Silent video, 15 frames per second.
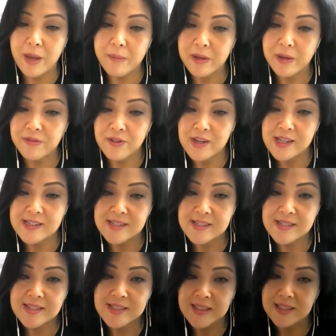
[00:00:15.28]
my friend,
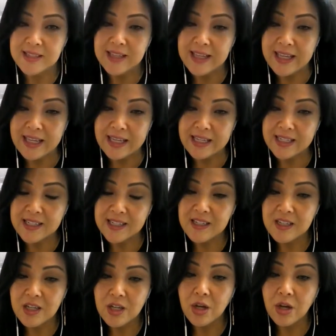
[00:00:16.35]
Sindy King,
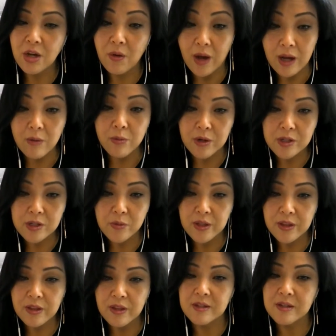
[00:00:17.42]
who I worked with
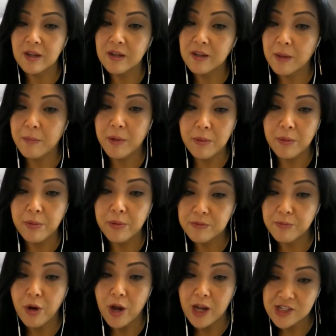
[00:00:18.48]
on a couple of
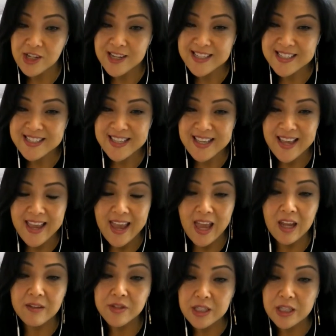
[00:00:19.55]
projects, and
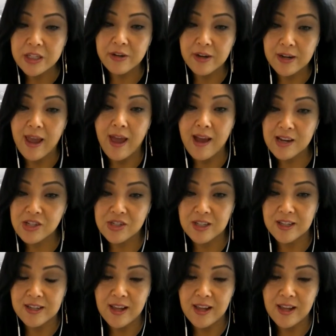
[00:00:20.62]
I've seen her in action.